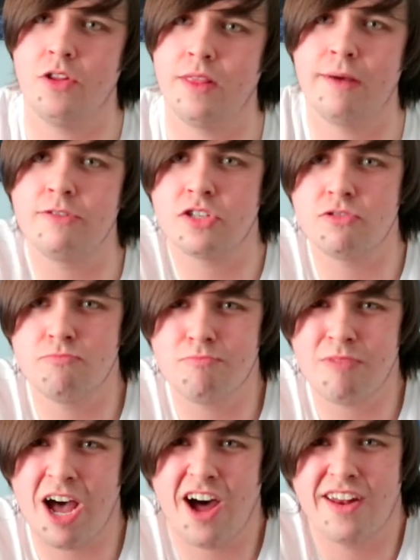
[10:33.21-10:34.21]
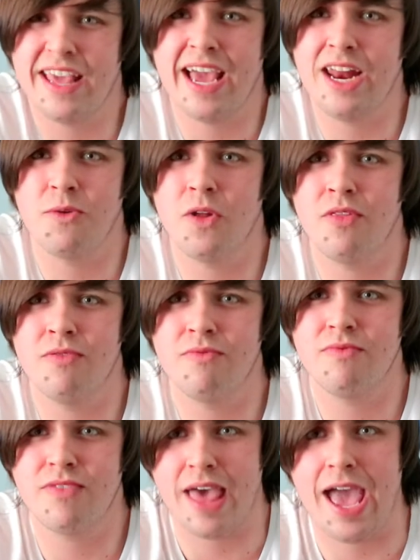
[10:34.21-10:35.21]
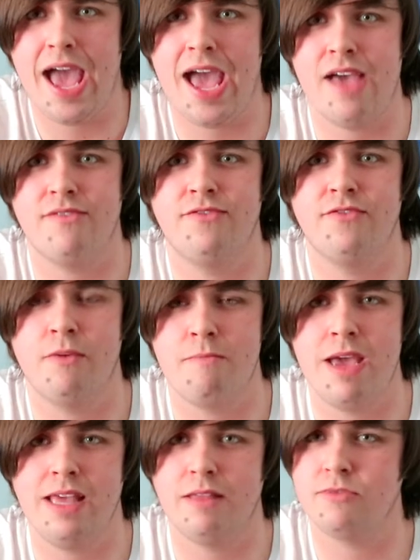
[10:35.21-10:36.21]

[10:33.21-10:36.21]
there was hardly anyone there for me.